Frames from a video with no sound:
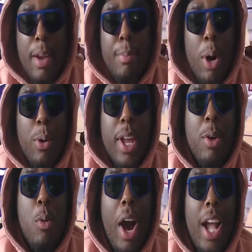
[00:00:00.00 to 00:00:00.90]
Bro,
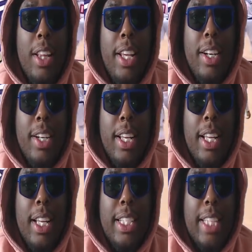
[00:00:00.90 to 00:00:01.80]
Kawhi Leonard
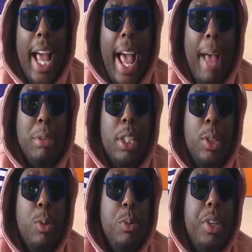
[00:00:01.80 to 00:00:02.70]
is an absolute